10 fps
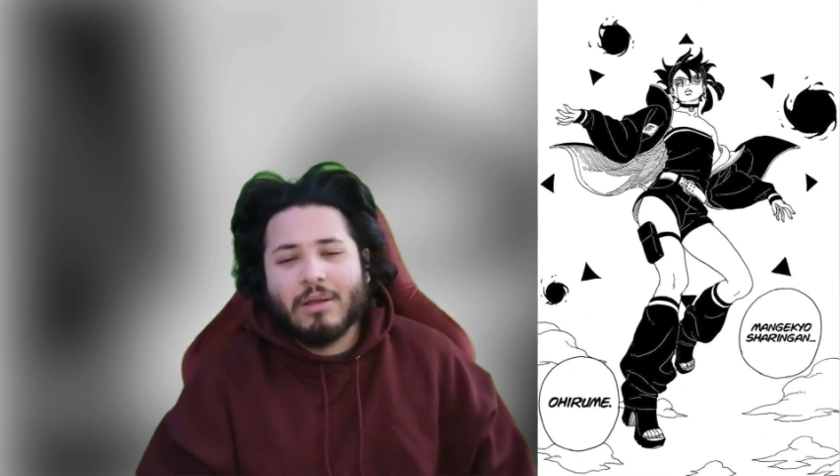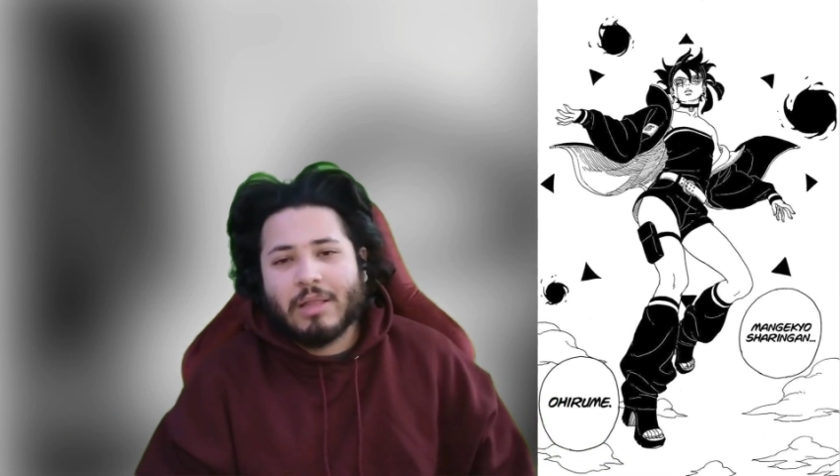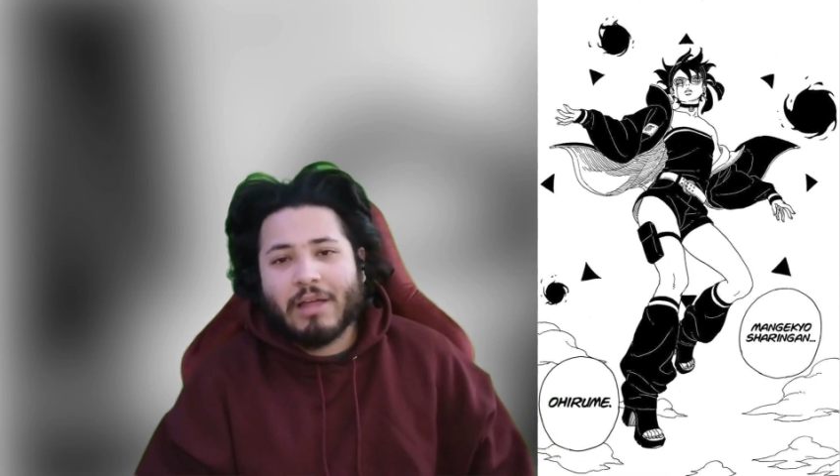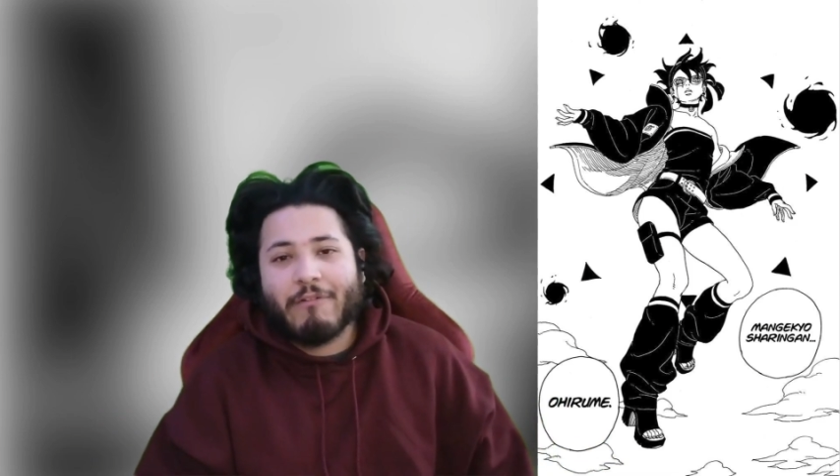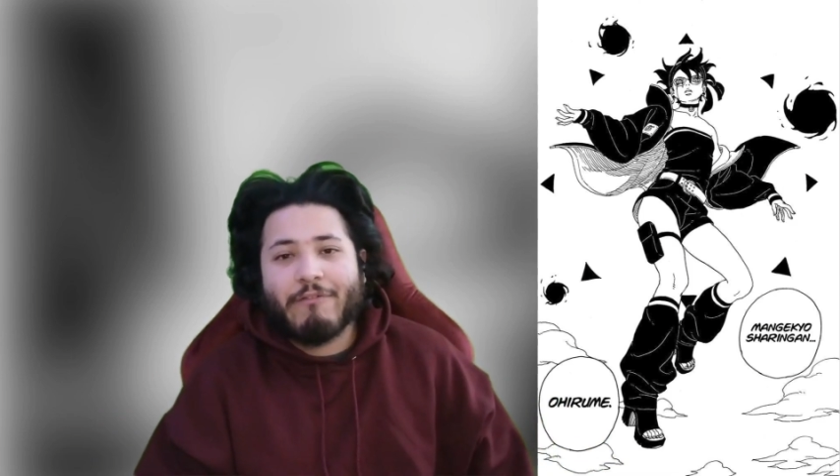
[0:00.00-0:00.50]

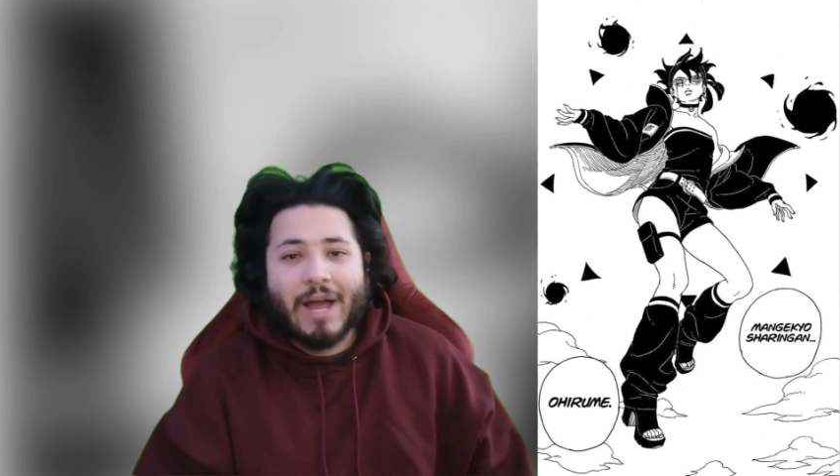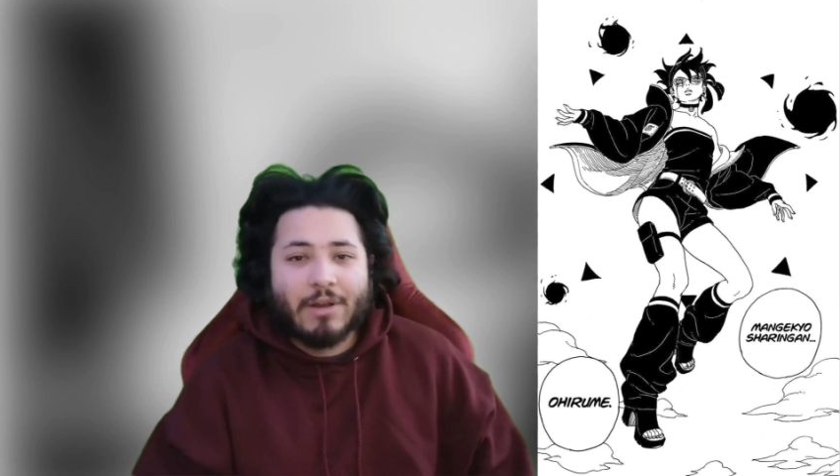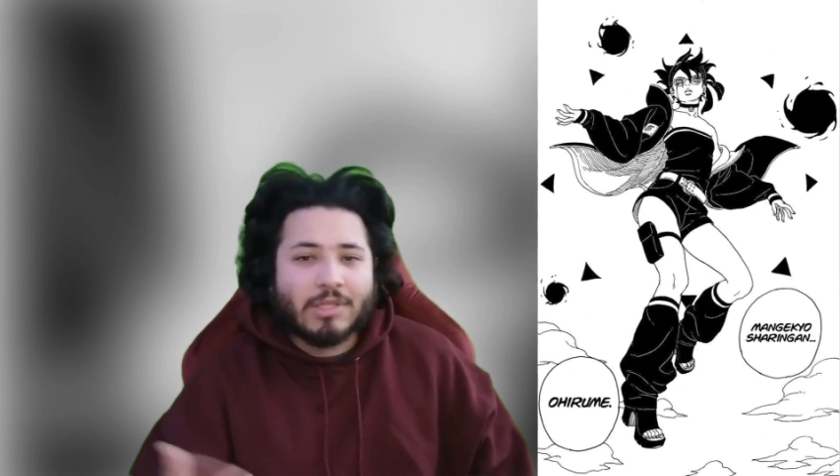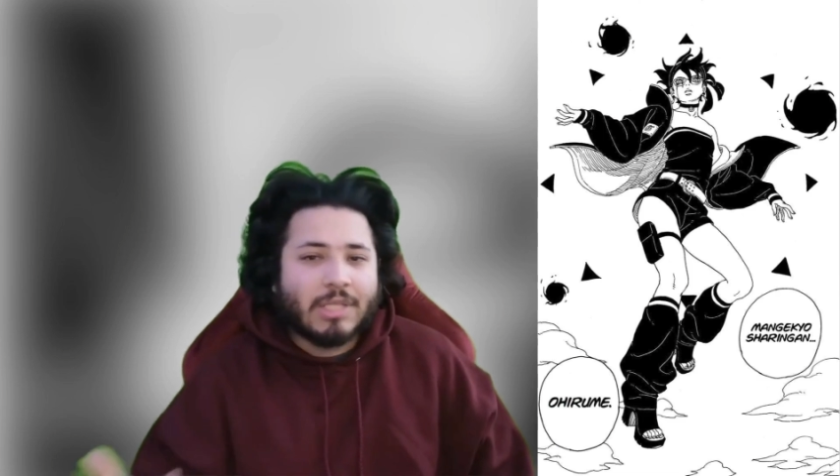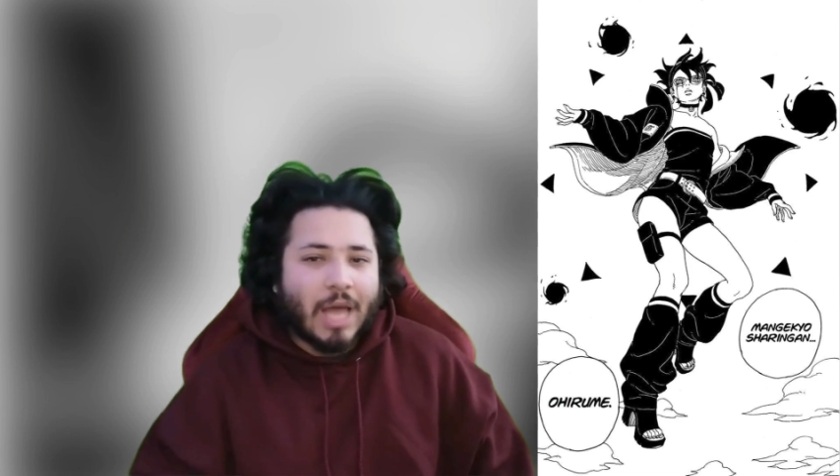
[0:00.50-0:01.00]
like
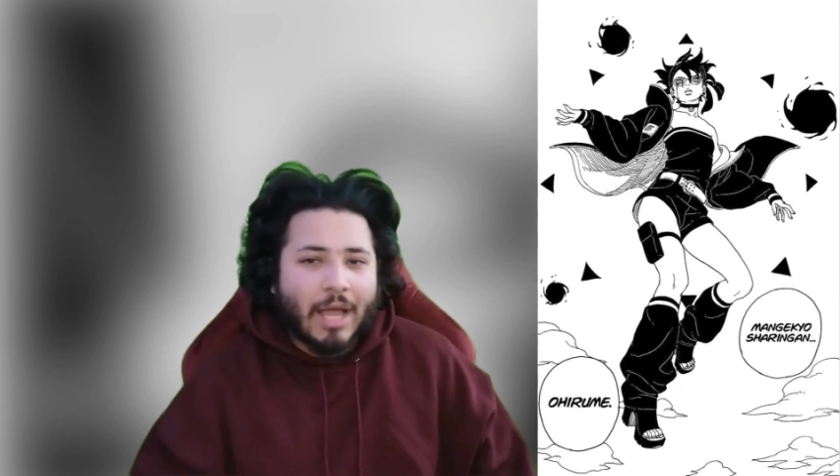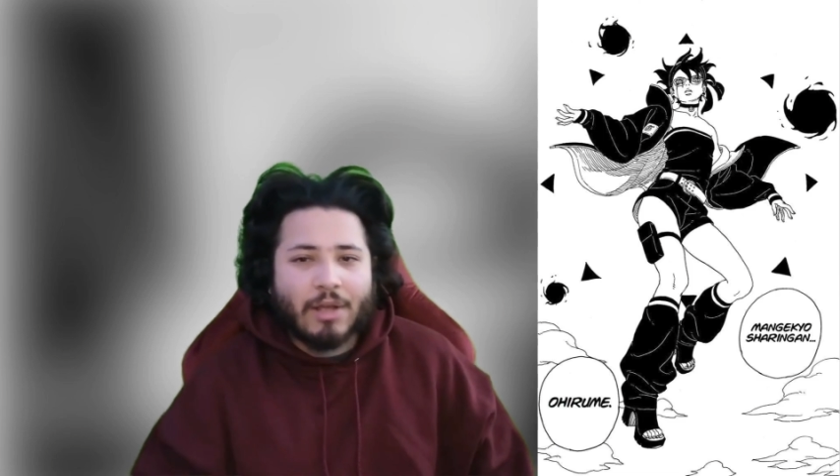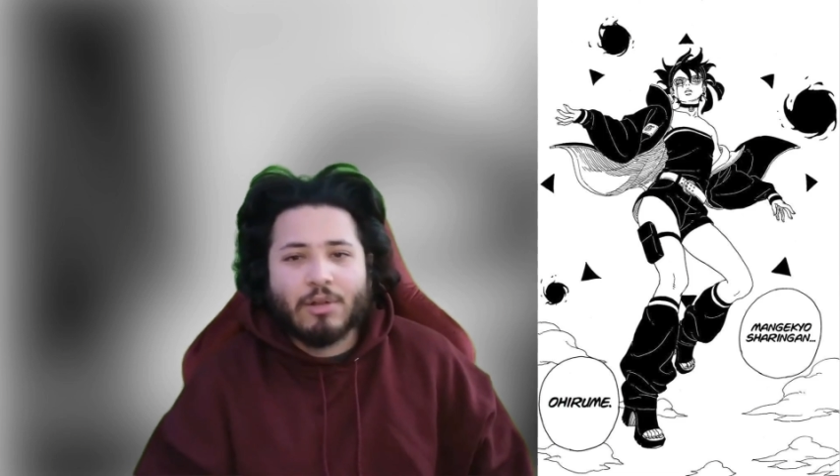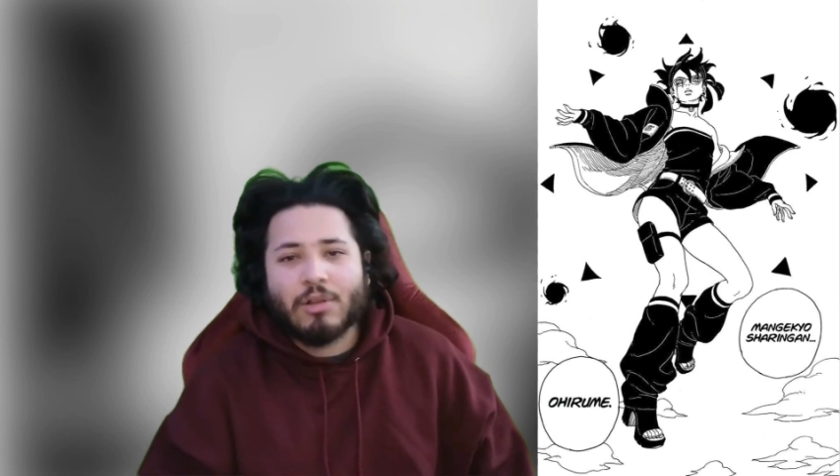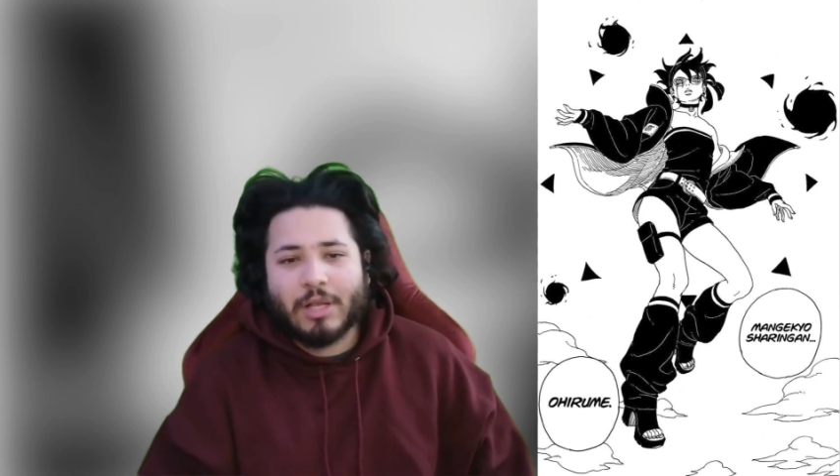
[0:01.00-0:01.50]
fire style,